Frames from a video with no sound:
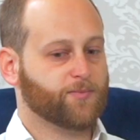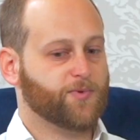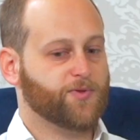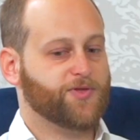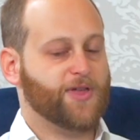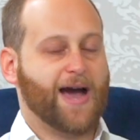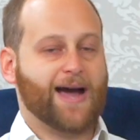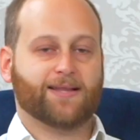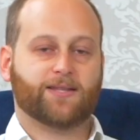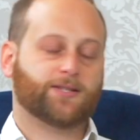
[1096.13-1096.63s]

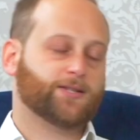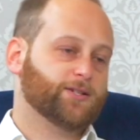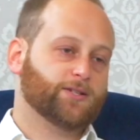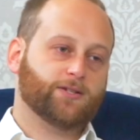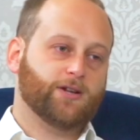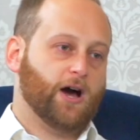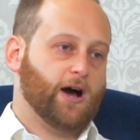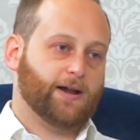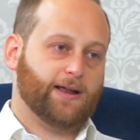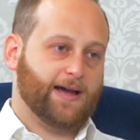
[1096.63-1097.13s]
That's
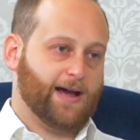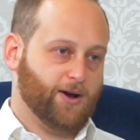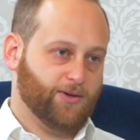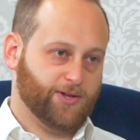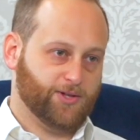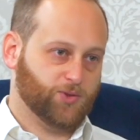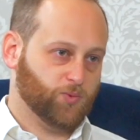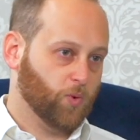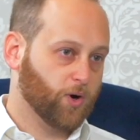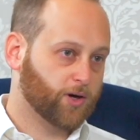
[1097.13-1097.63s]
not how
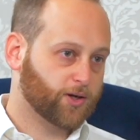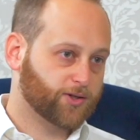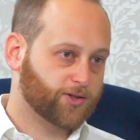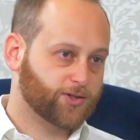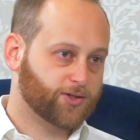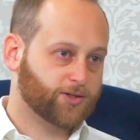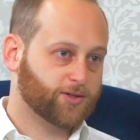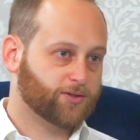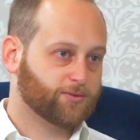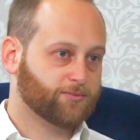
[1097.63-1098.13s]
this
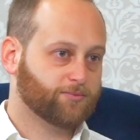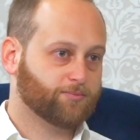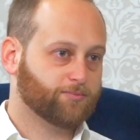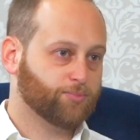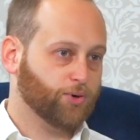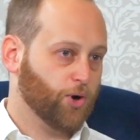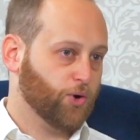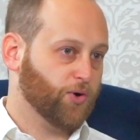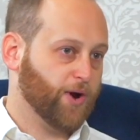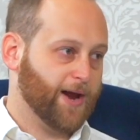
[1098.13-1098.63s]
works.
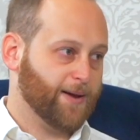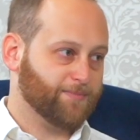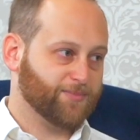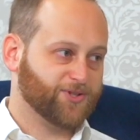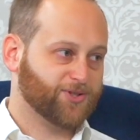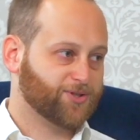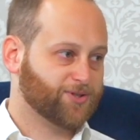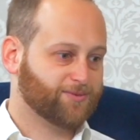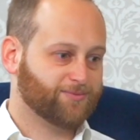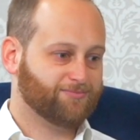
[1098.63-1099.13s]

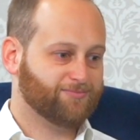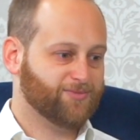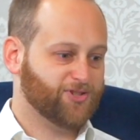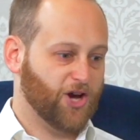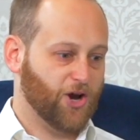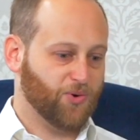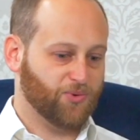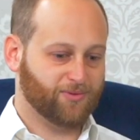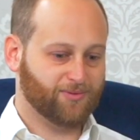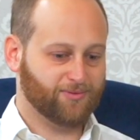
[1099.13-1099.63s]
Programs
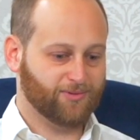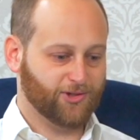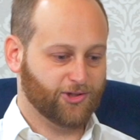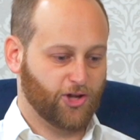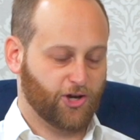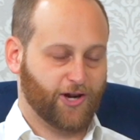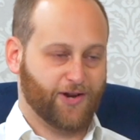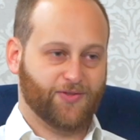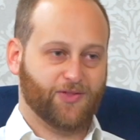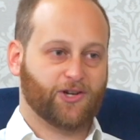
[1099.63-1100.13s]
don't
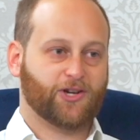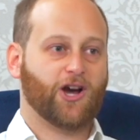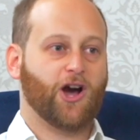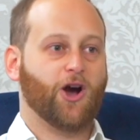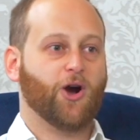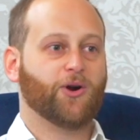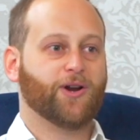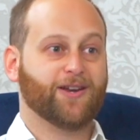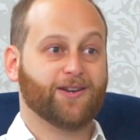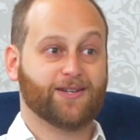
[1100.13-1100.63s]
look at the
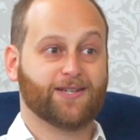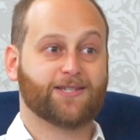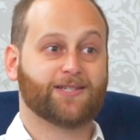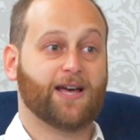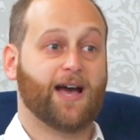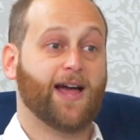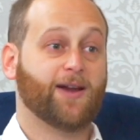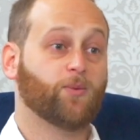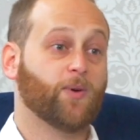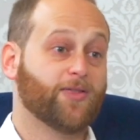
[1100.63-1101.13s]
code and
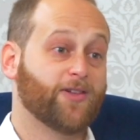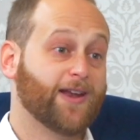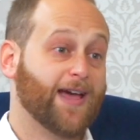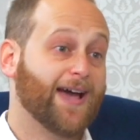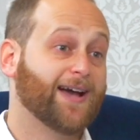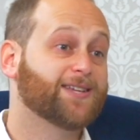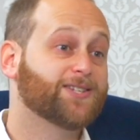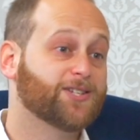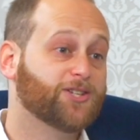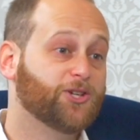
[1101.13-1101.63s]
decide whether to
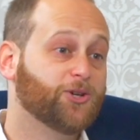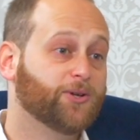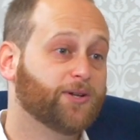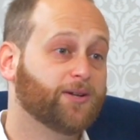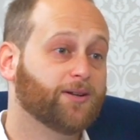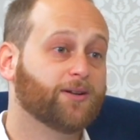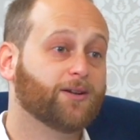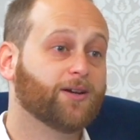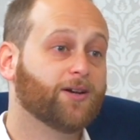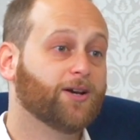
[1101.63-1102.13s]
execute
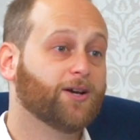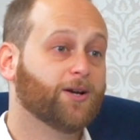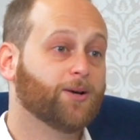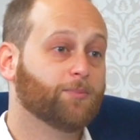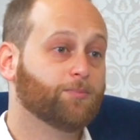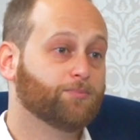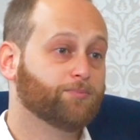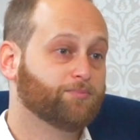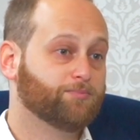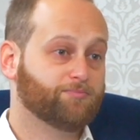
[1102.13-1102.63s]
it.
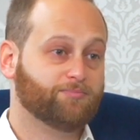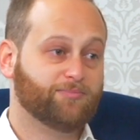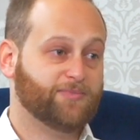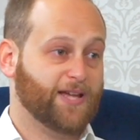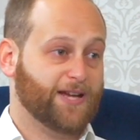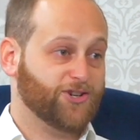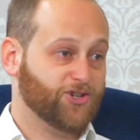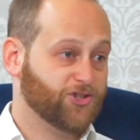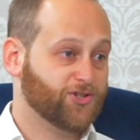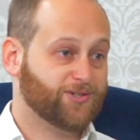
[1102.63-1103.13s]

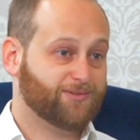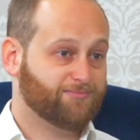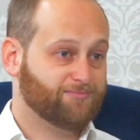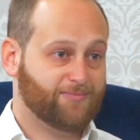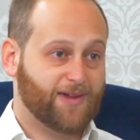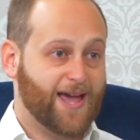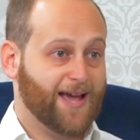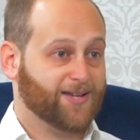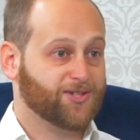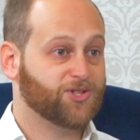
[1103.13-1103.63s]
They just
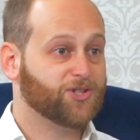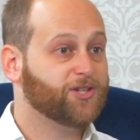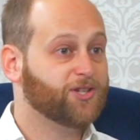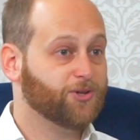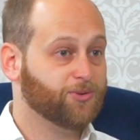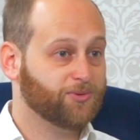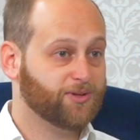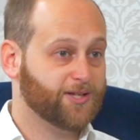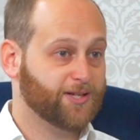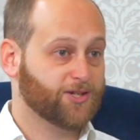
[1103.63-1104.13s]

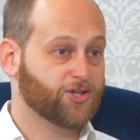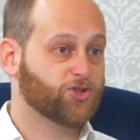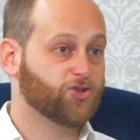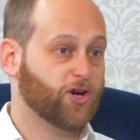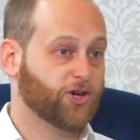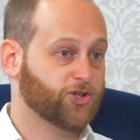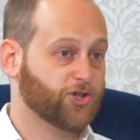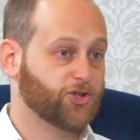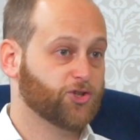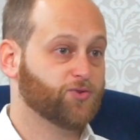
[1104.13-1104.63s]
execute the
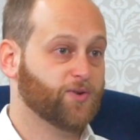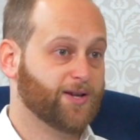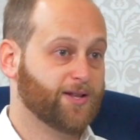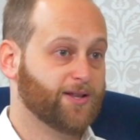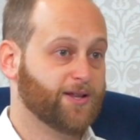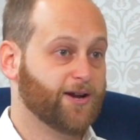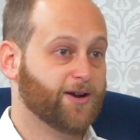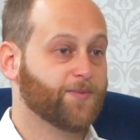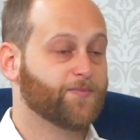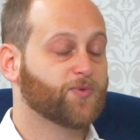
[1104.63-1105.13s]
instructions written
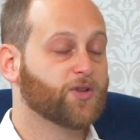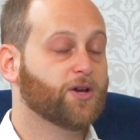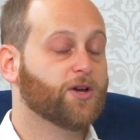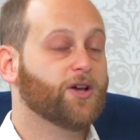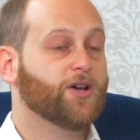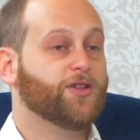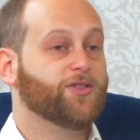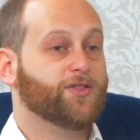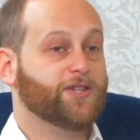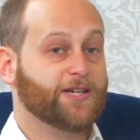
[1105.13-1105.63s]
there.
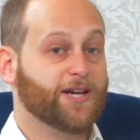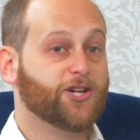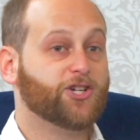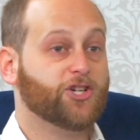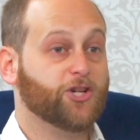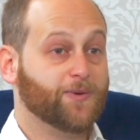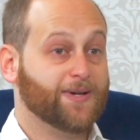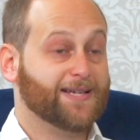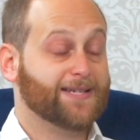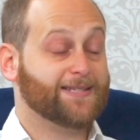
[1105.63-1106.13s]
The
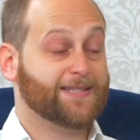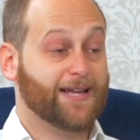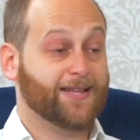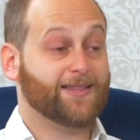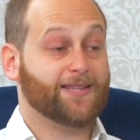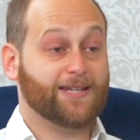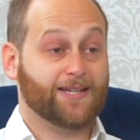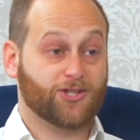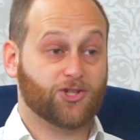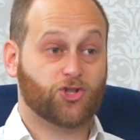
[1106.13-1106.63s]
issue is
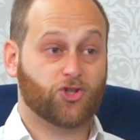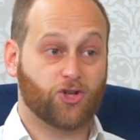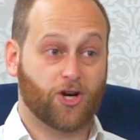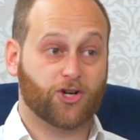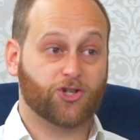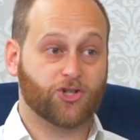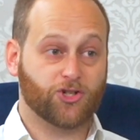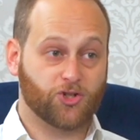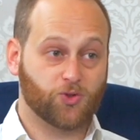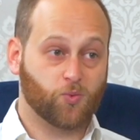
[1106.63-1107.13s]
that the
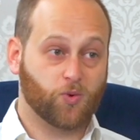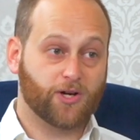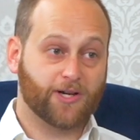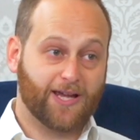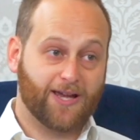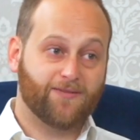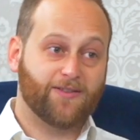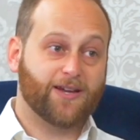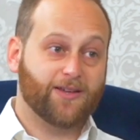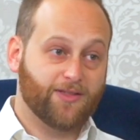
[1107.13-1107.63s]
instructions we're
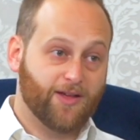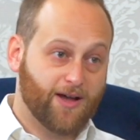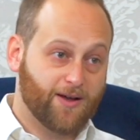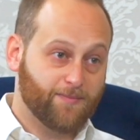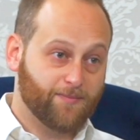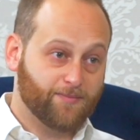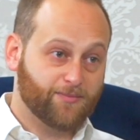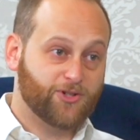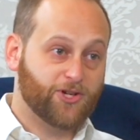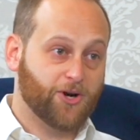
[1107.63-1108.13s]
giving
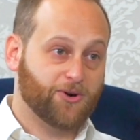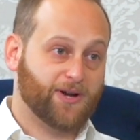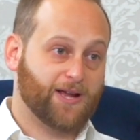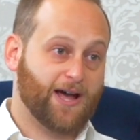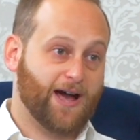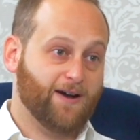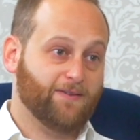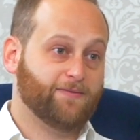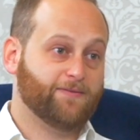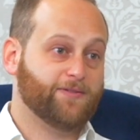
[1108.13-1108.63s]
them don't
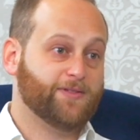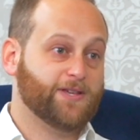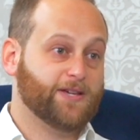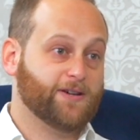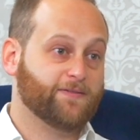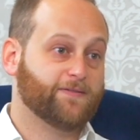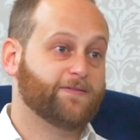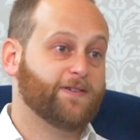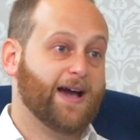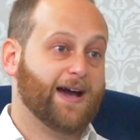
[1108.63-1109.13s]
have the
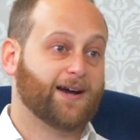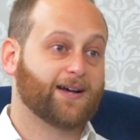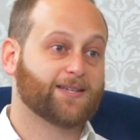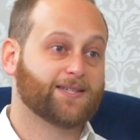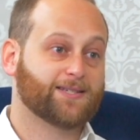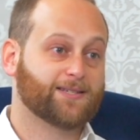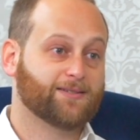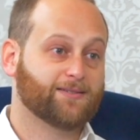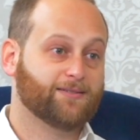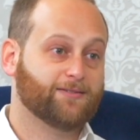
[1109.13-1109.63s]

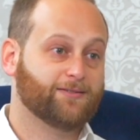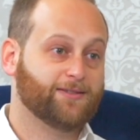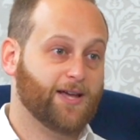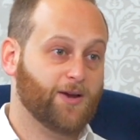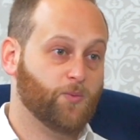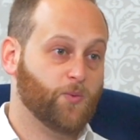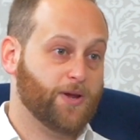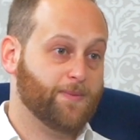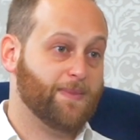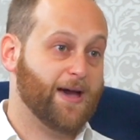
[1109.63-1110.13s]
effects
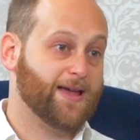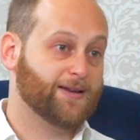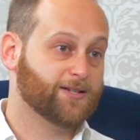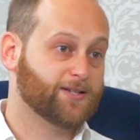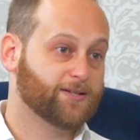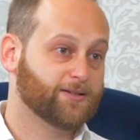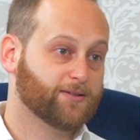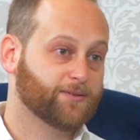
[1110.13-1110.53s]
that we meant.